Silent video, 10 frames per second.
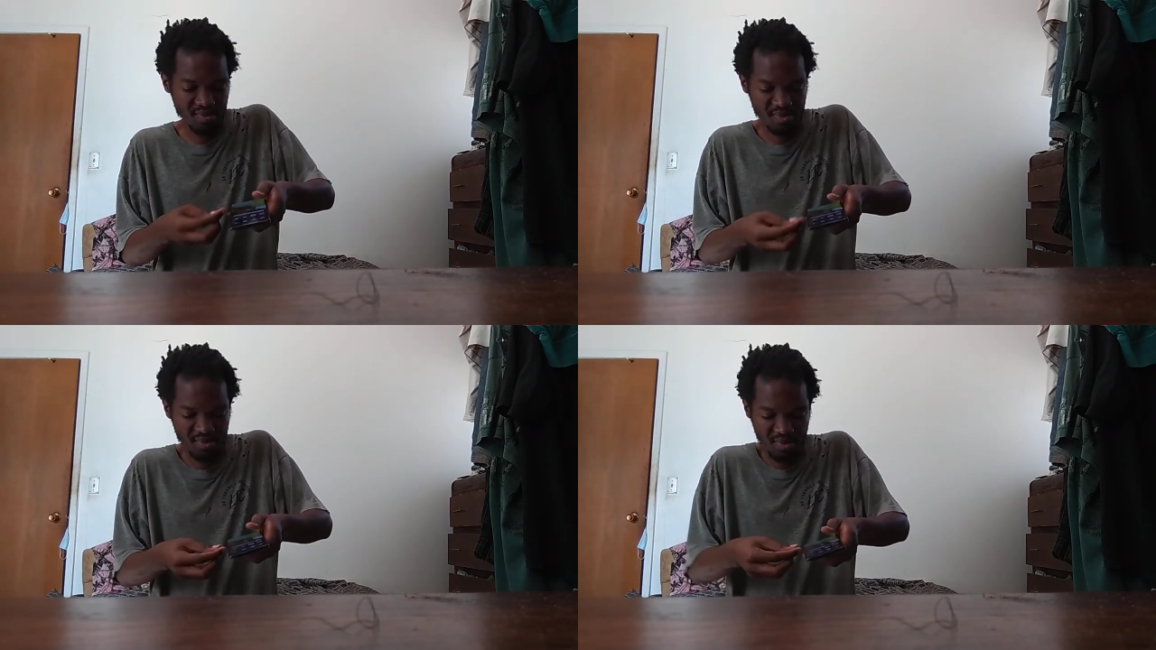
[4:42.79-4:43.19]

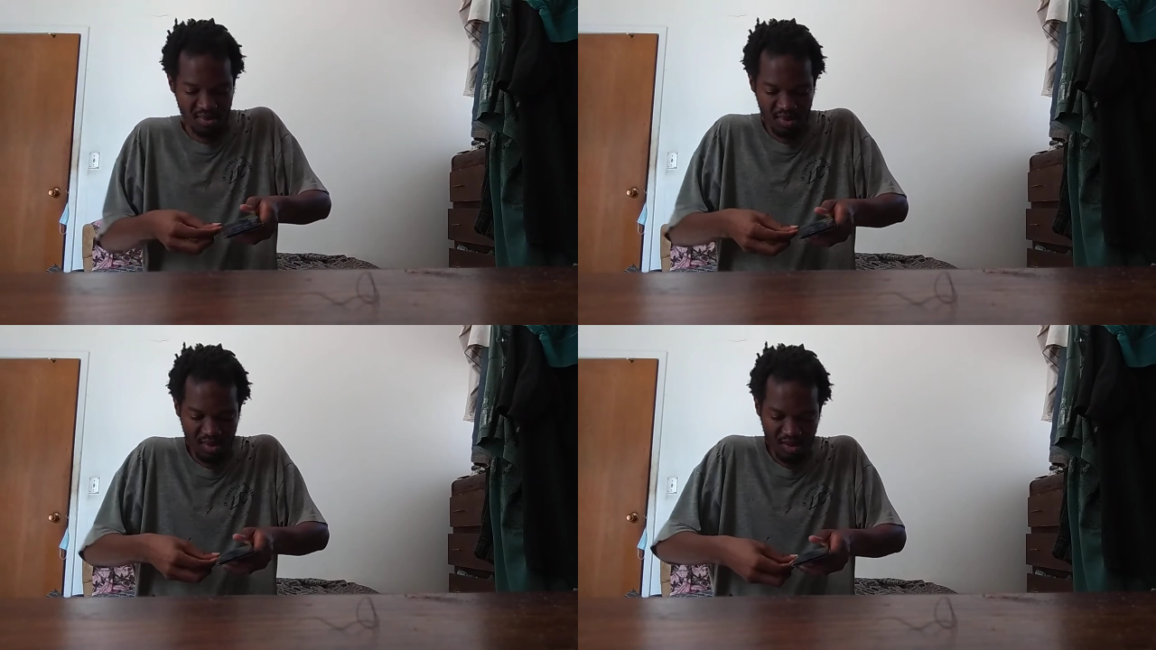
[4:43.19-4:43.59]

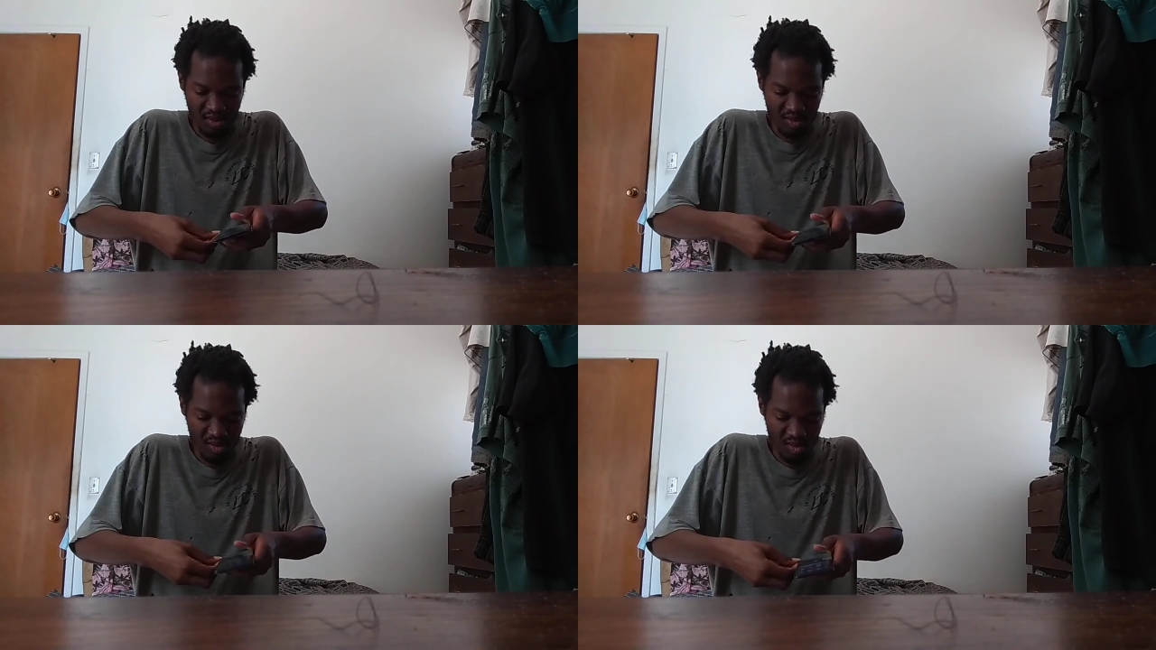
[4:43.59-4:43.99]

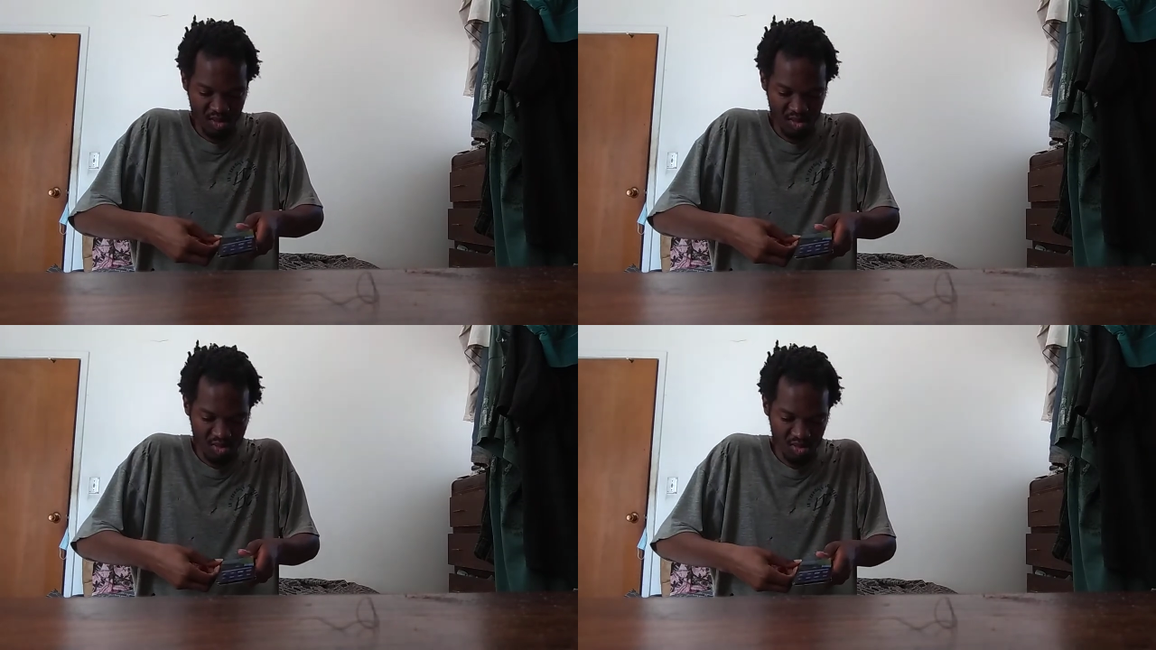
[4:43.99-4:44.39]

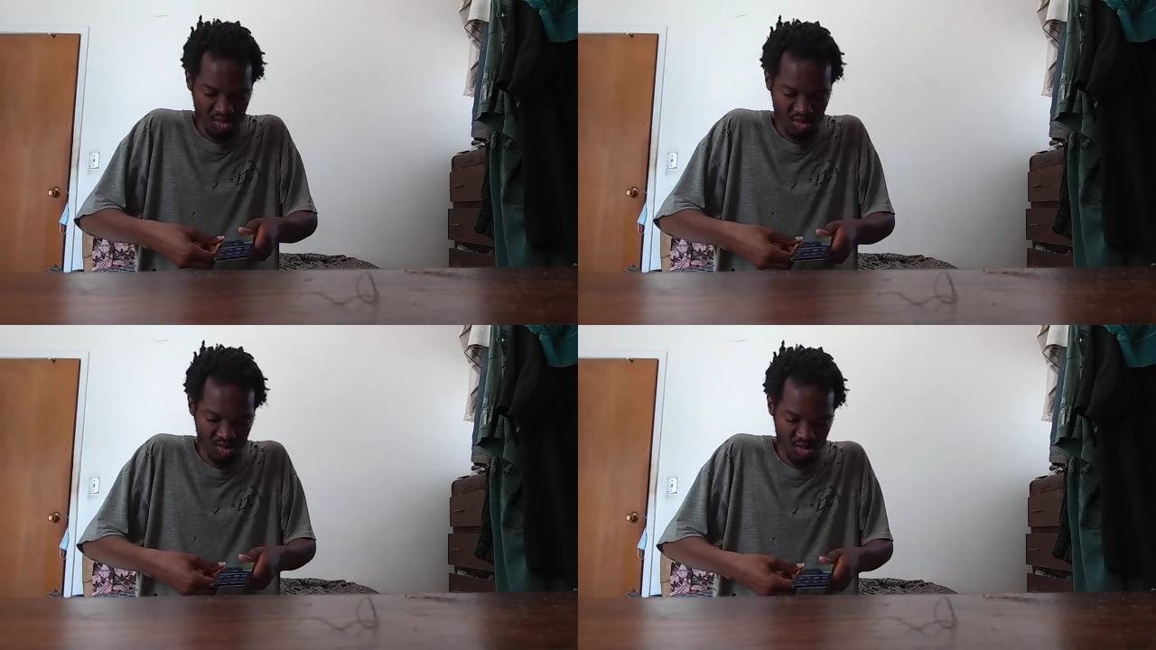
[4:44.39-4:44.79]

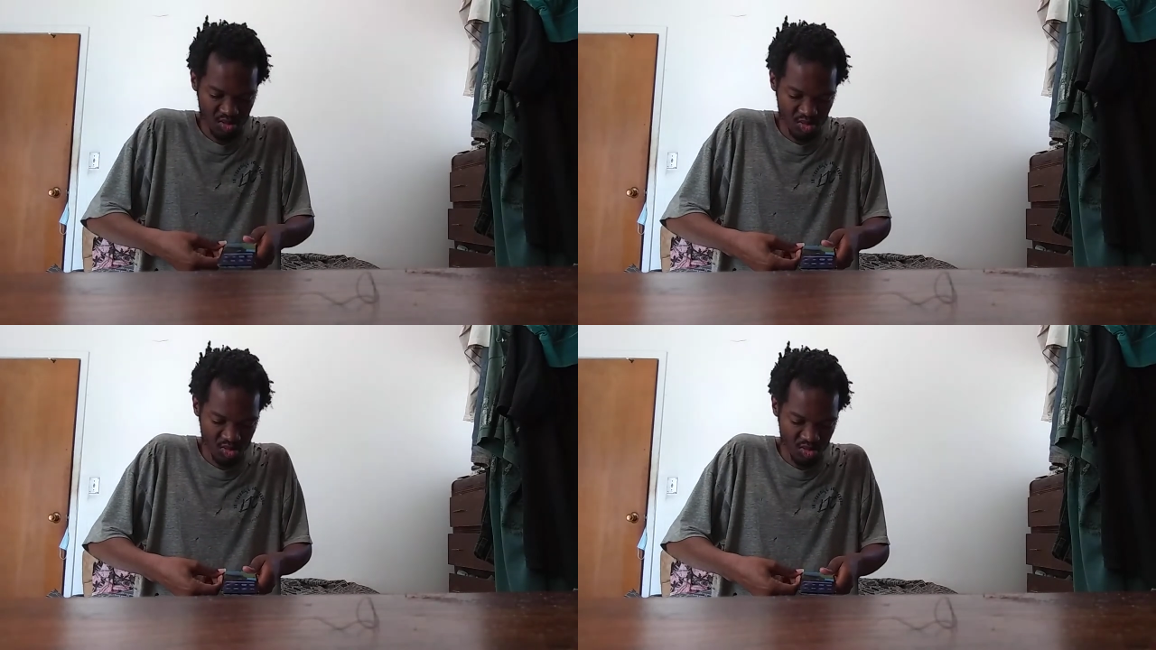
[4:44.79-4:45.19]

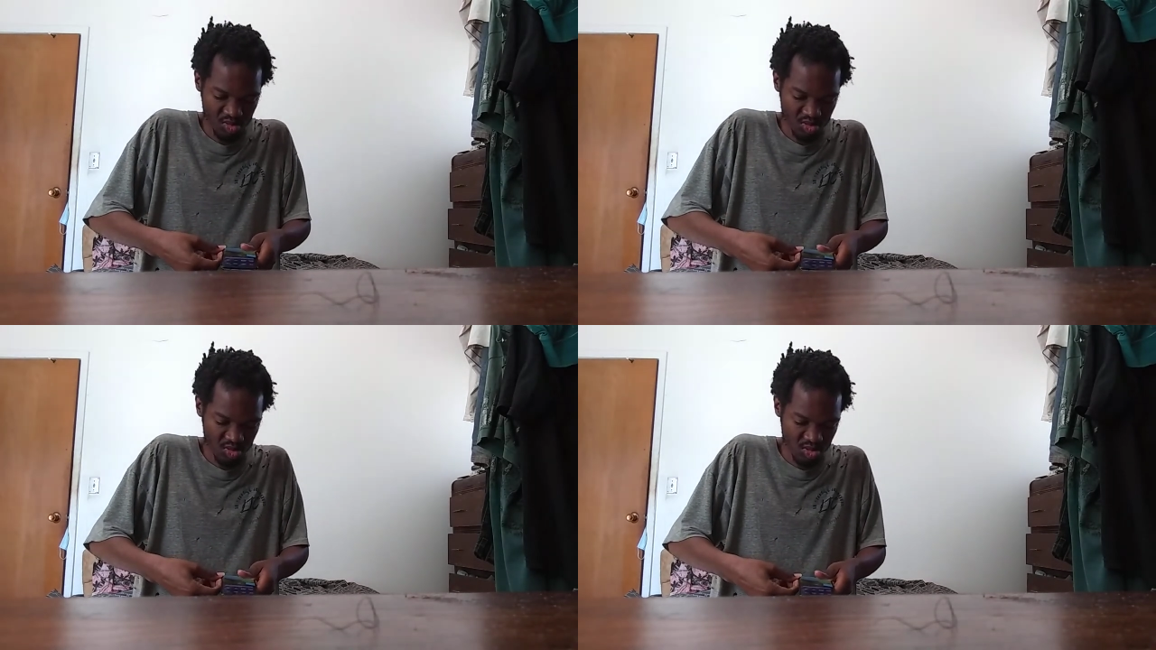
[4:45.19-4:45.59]

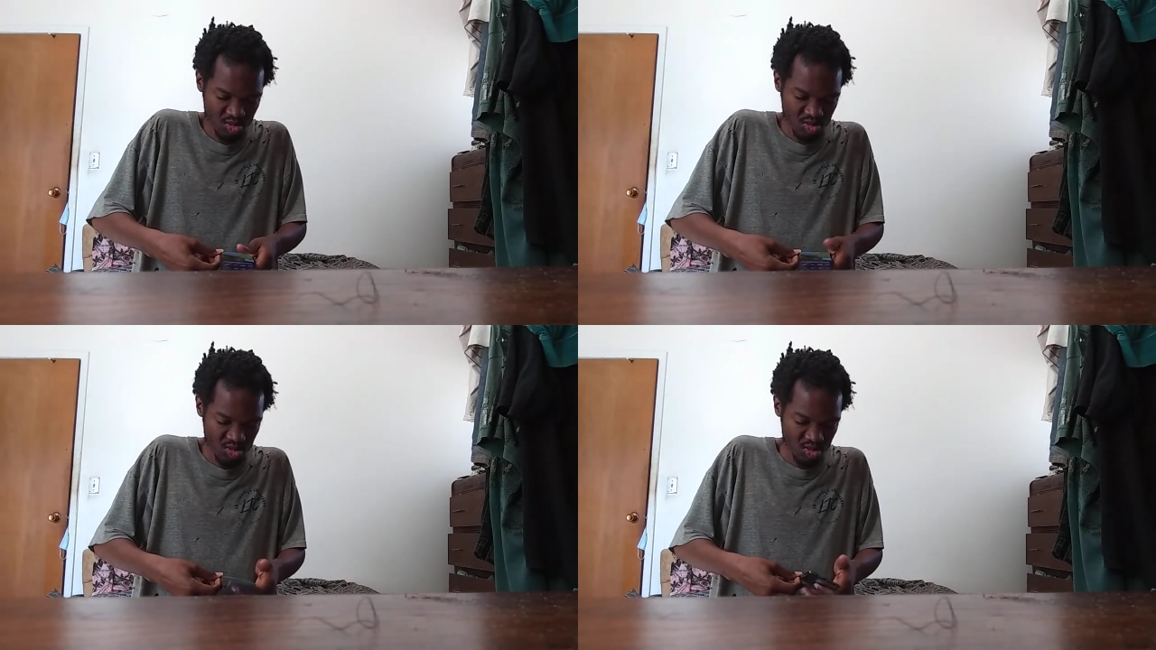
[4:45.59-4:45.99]

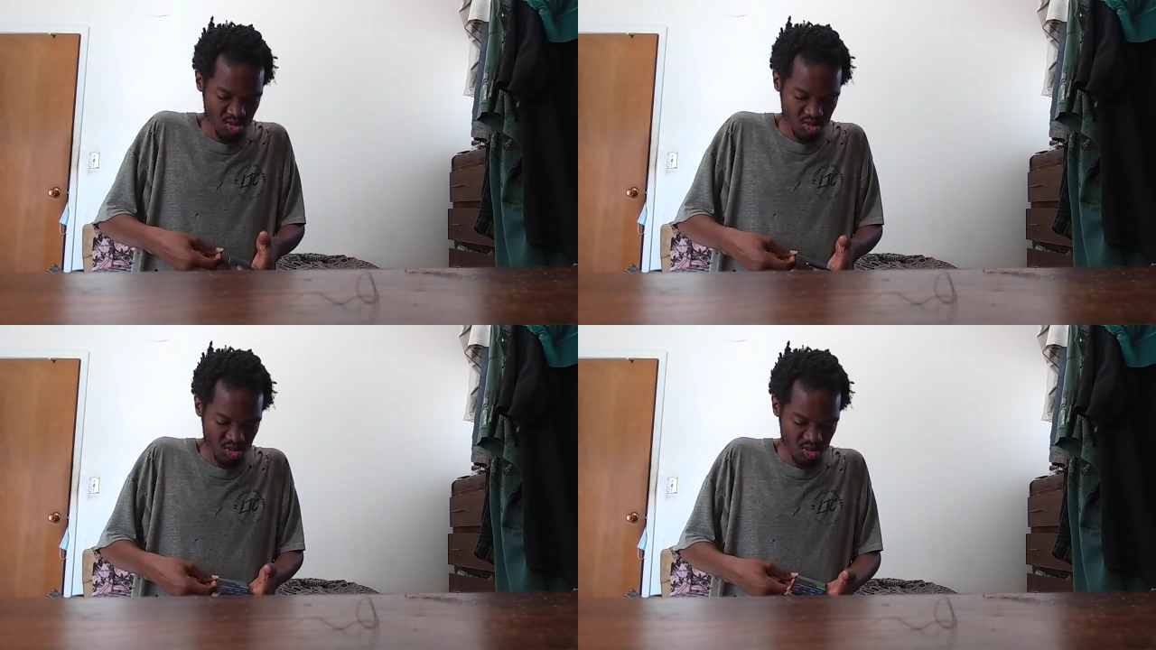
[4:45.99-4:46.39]

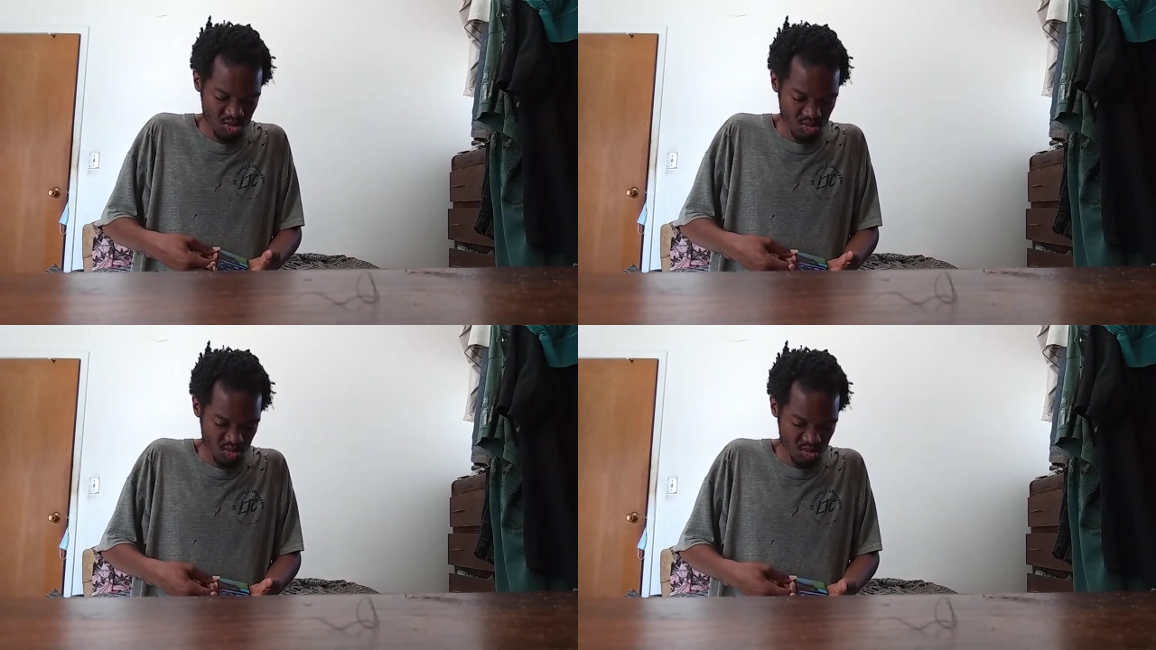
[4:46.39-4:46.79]

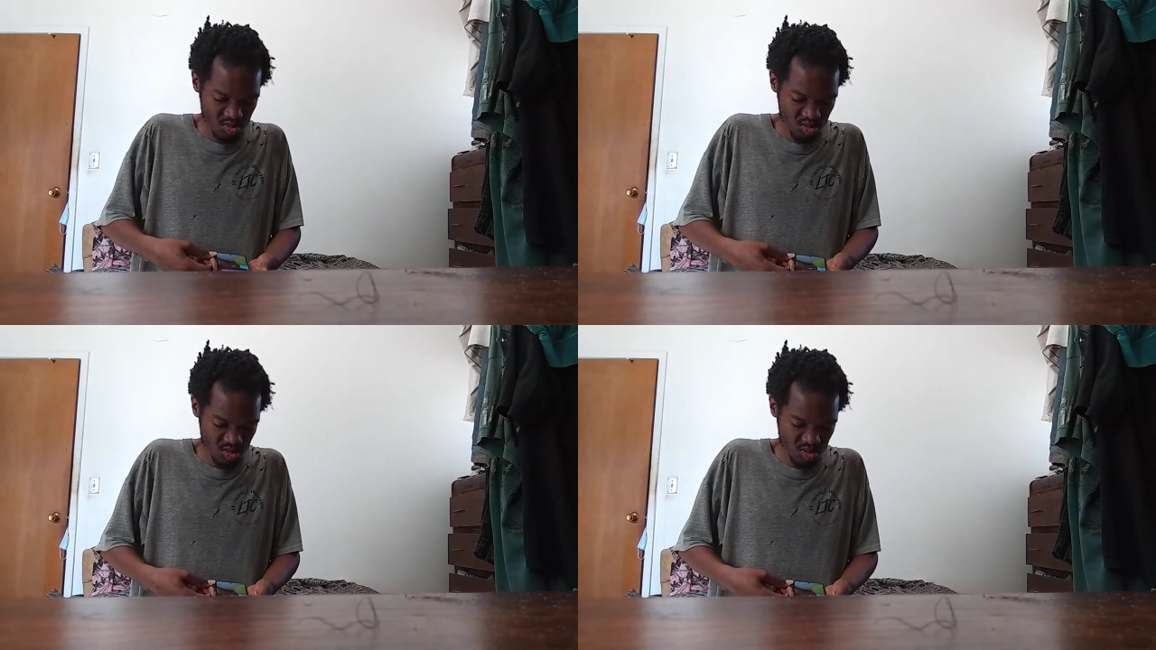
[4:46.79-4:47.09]
Nothing is said.